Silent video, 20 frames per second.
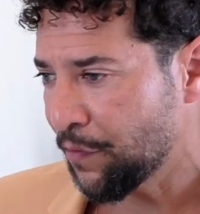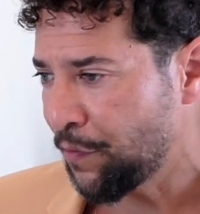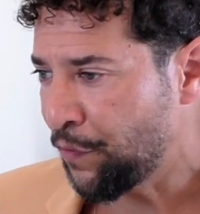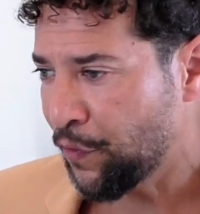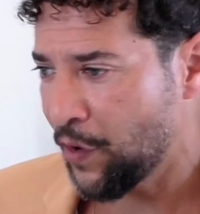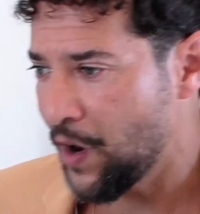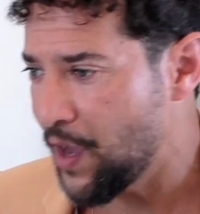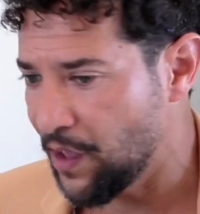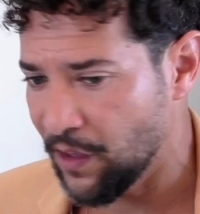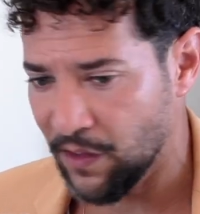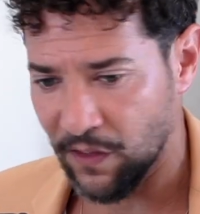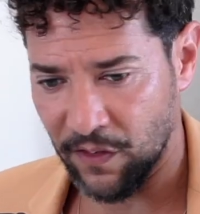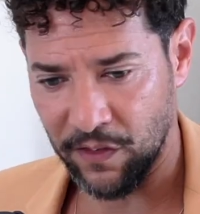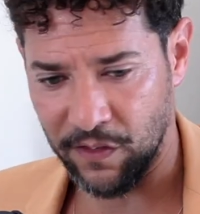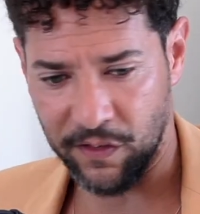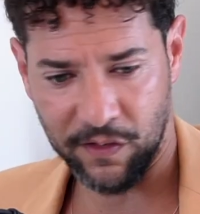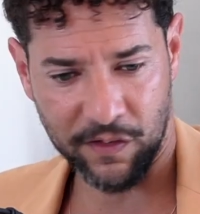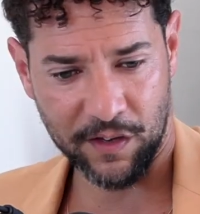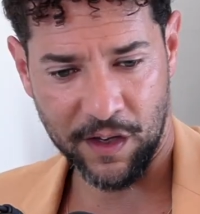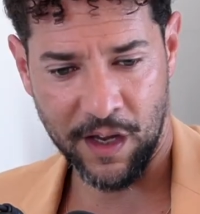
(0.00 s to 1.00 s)

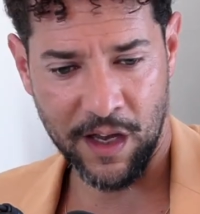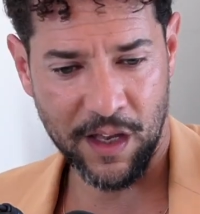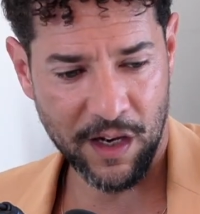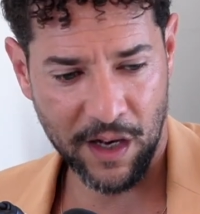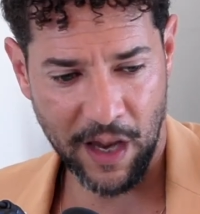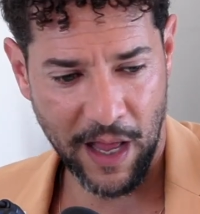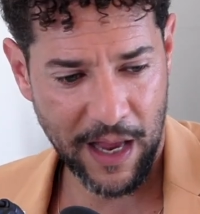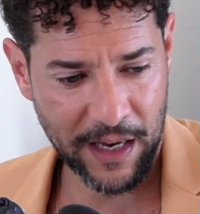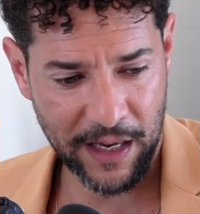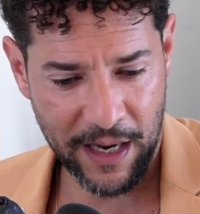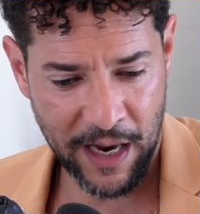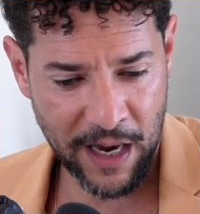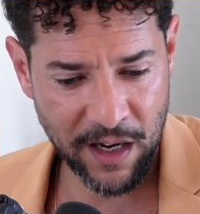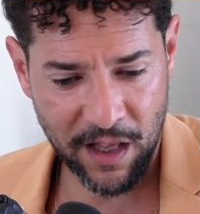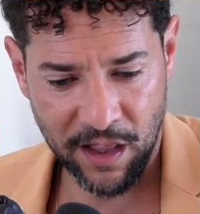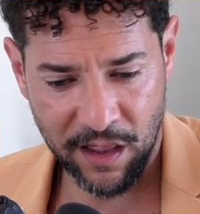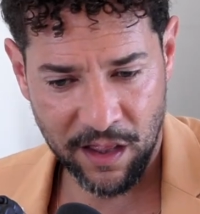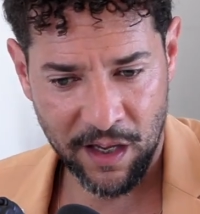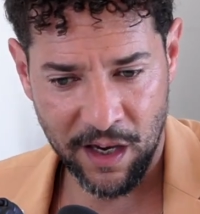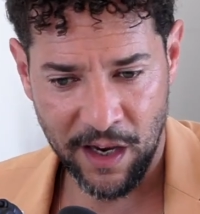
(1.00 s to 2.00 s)
friends and like
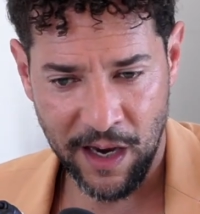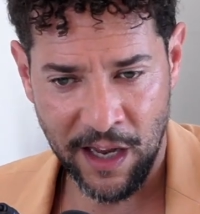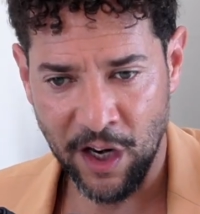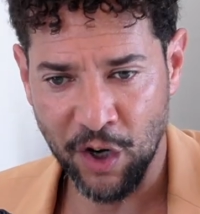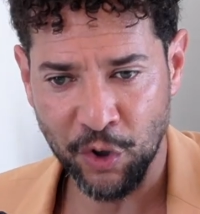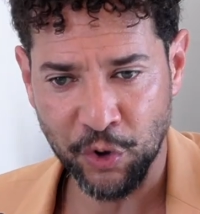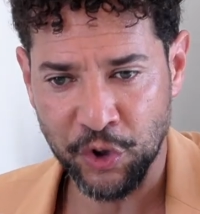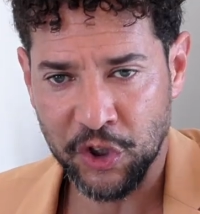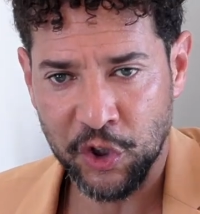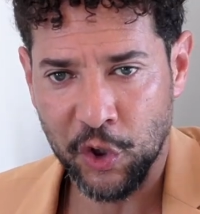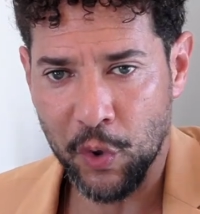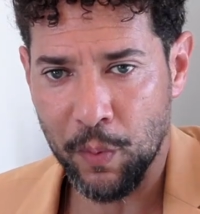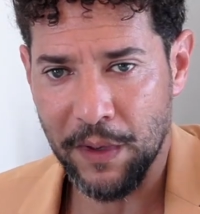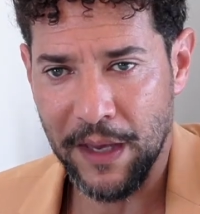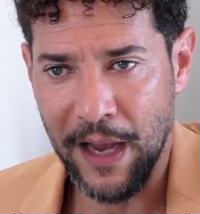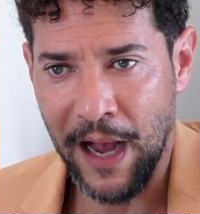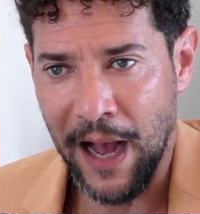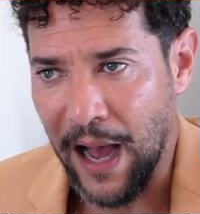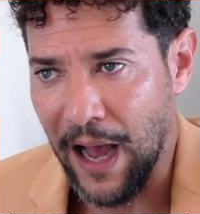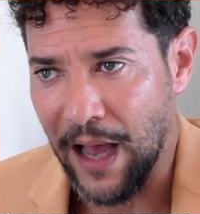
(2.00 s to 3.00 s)
anything and it'll still be
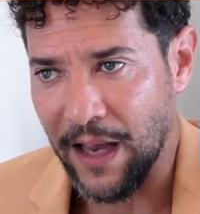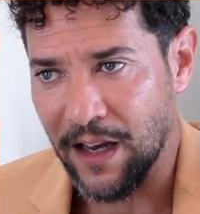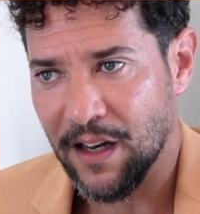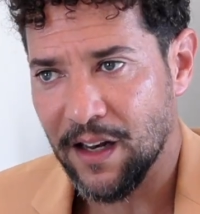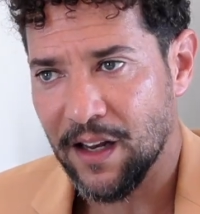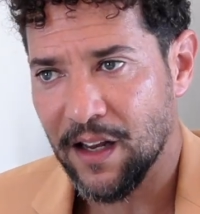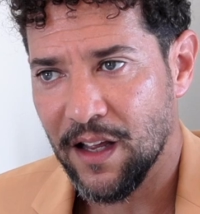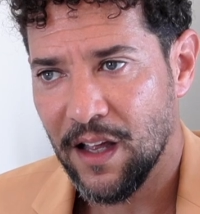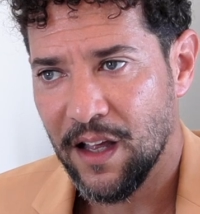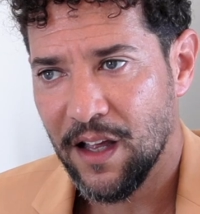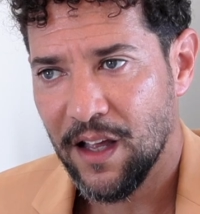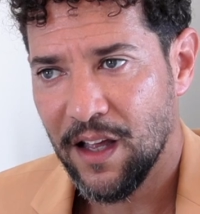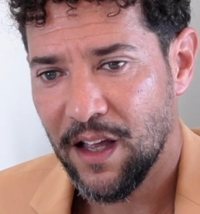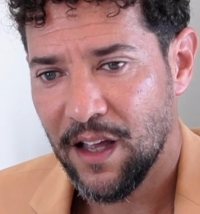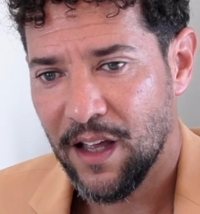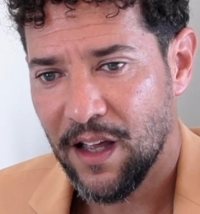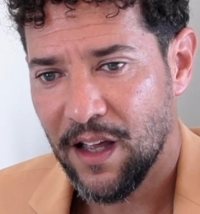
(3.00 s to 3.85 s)
hot. Right.